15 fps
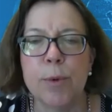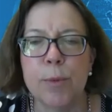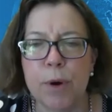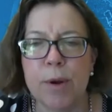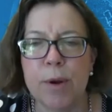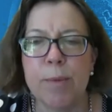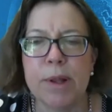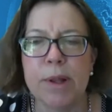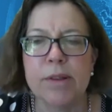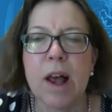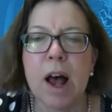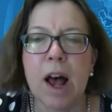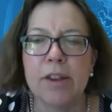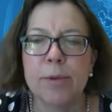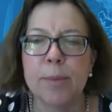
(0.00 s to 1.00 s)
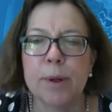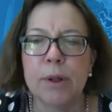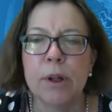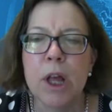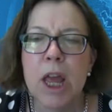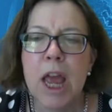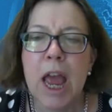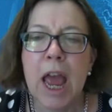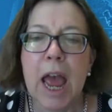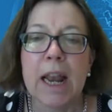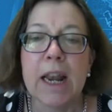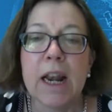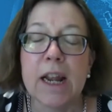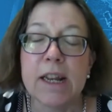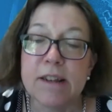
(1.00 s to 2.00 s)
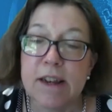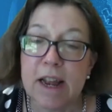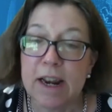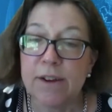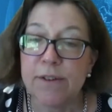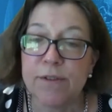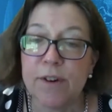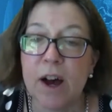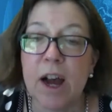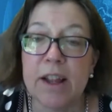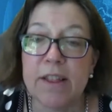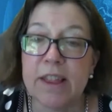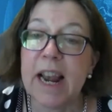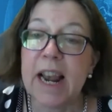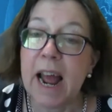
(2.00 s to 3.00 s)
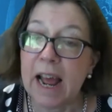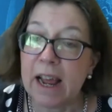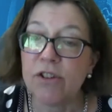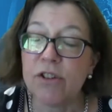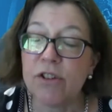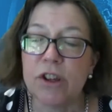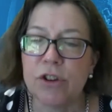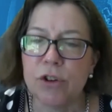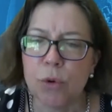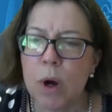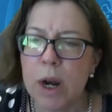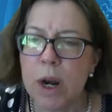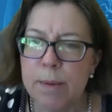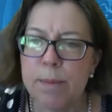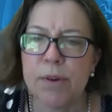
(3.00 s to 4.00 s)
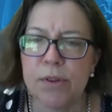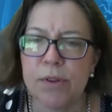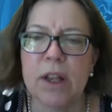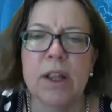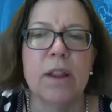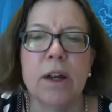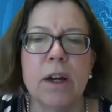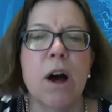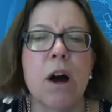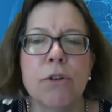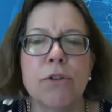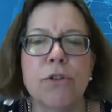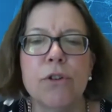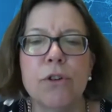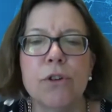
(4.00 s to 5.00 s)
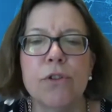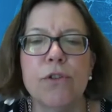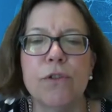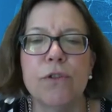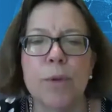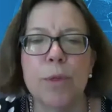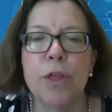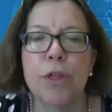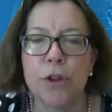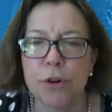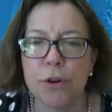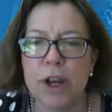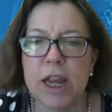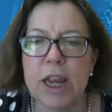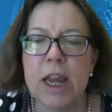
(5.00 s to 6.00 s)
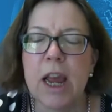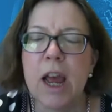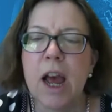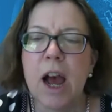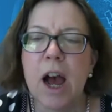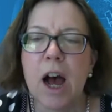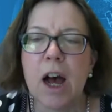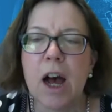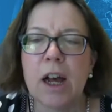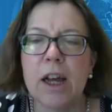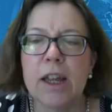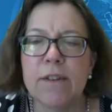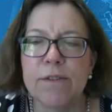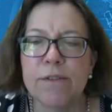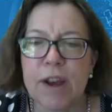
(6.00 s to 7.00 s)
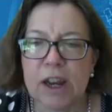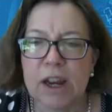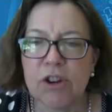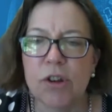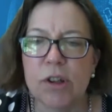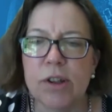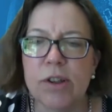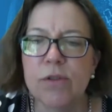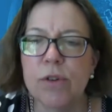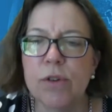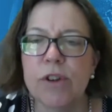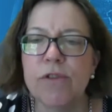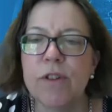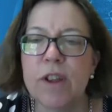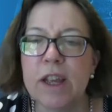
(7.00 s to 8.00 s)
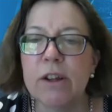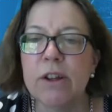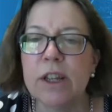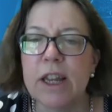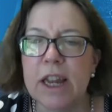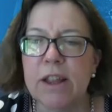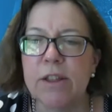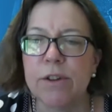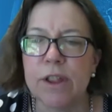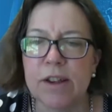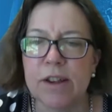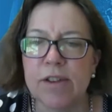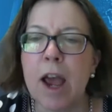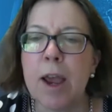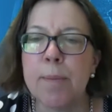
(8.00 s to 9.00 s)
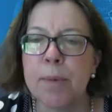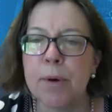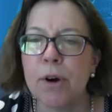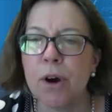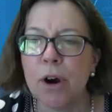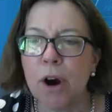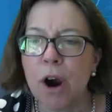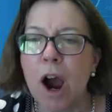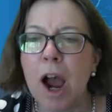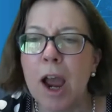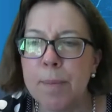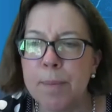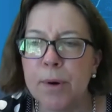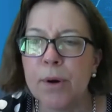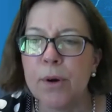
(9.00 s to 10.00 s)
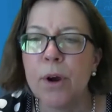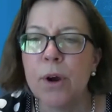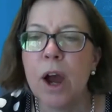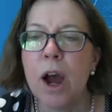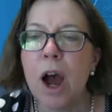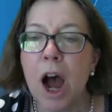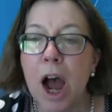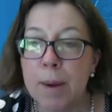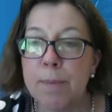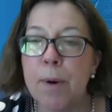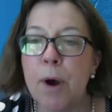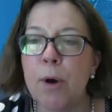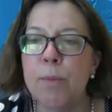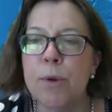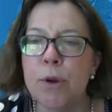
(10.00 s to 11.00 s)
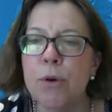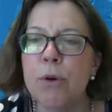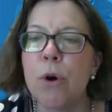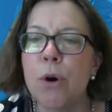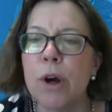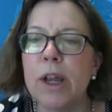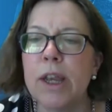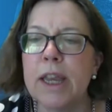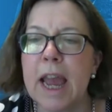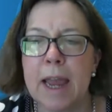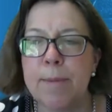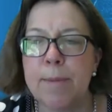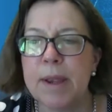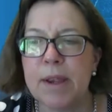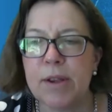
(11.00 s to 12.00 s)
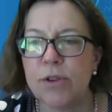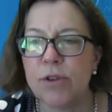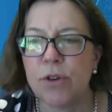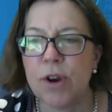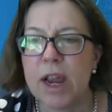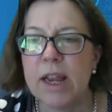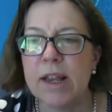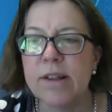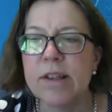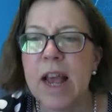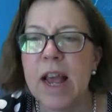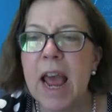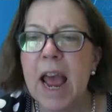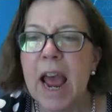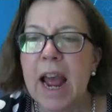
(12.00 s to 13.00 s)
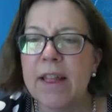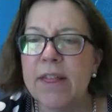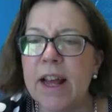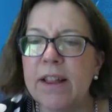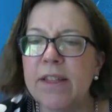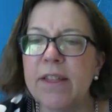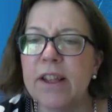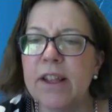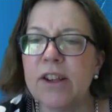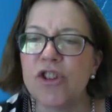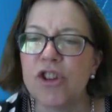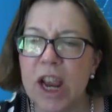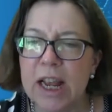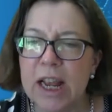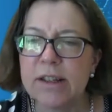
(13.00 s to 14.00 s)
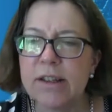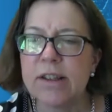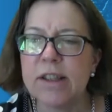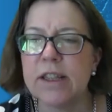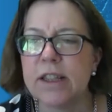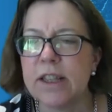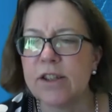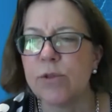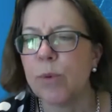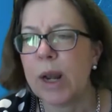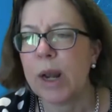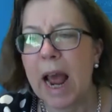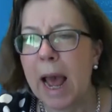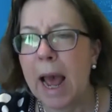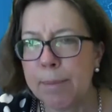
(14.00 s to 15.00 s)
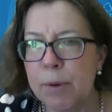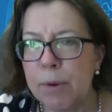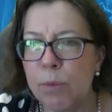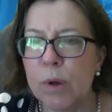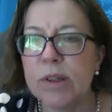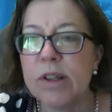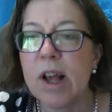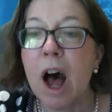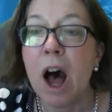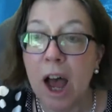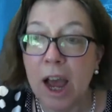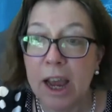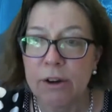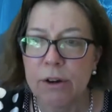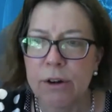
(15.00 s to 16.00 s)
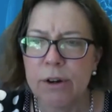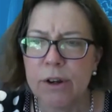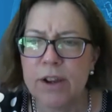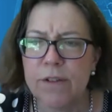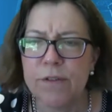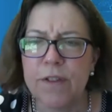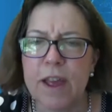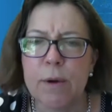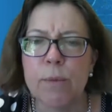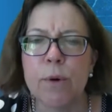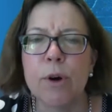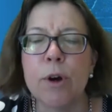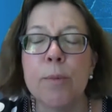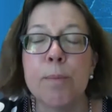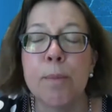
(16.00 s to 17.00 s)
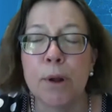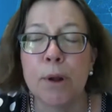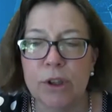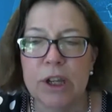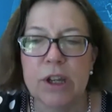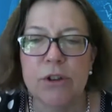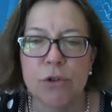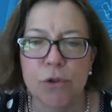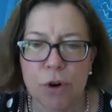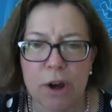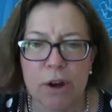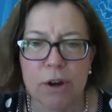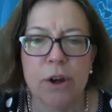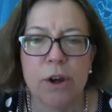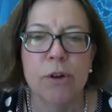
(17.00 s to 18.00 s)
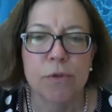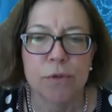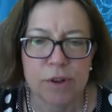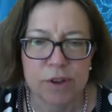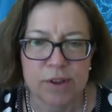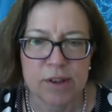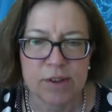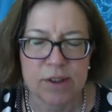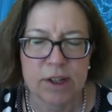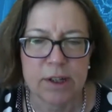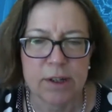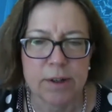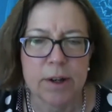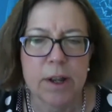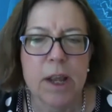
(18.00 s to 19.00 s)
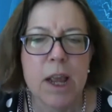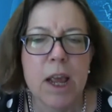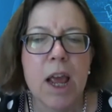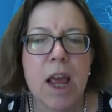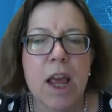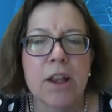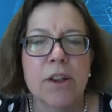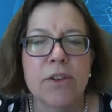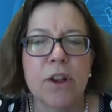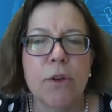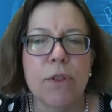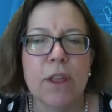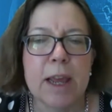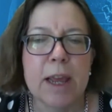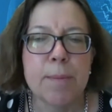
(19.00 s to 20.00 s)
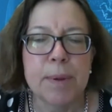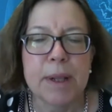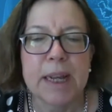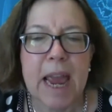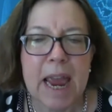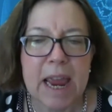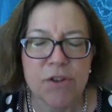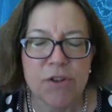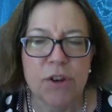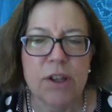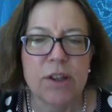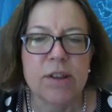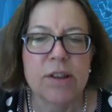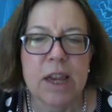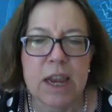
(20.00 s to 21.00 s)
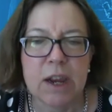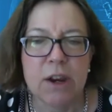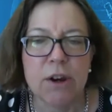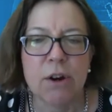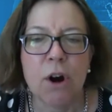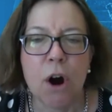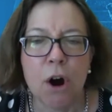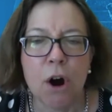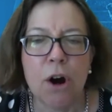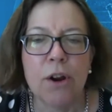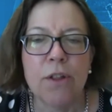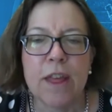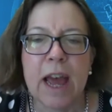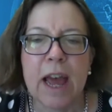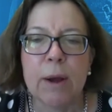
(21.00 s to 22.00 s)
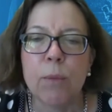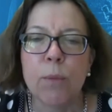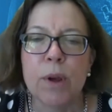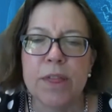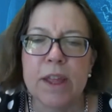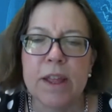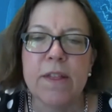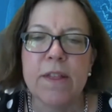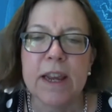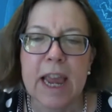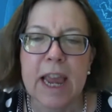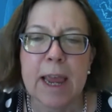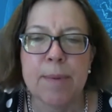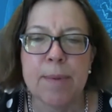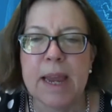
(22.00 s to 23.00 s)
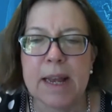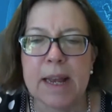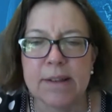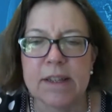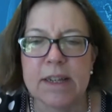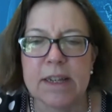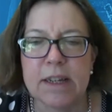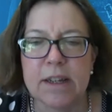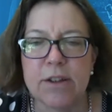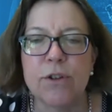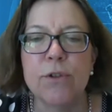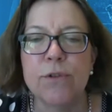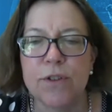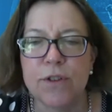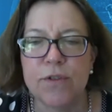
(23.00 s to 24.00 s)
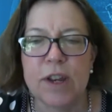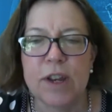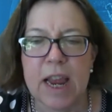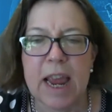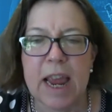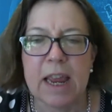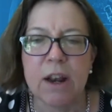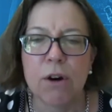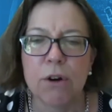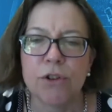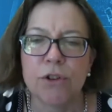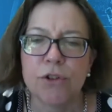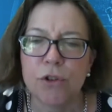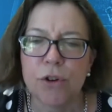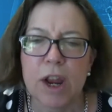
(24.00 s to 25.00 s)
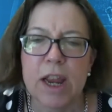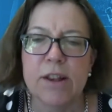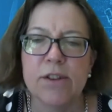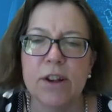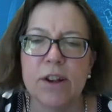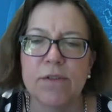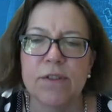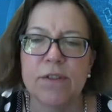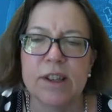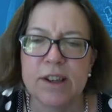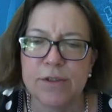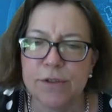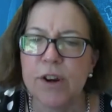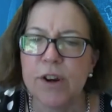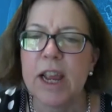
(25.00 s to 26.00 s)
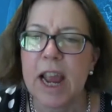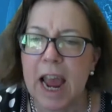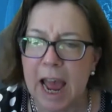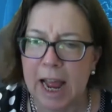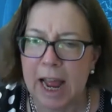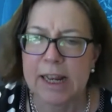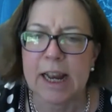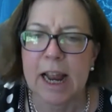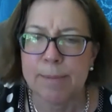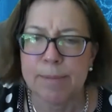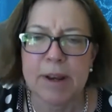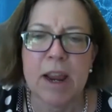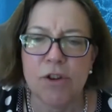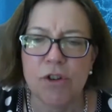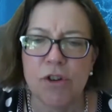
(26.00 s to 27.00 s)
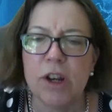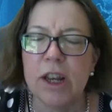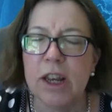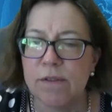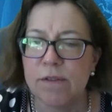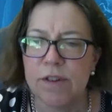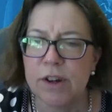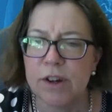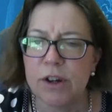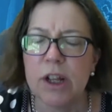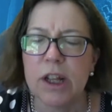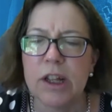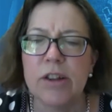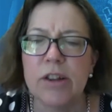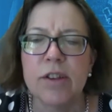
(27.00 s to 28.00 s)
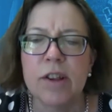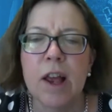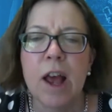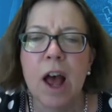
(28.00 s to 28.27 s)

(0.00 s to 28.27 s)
and Women's Hospital and identified that actually 20% of the cultures from 30 infections revealed either these hyper or hypomucoid KP strains, and that the chance that this would happen was higher if they were multi-drug resistant. So the implications here are that within the KPST 258 are strains of differing adaptation and virulence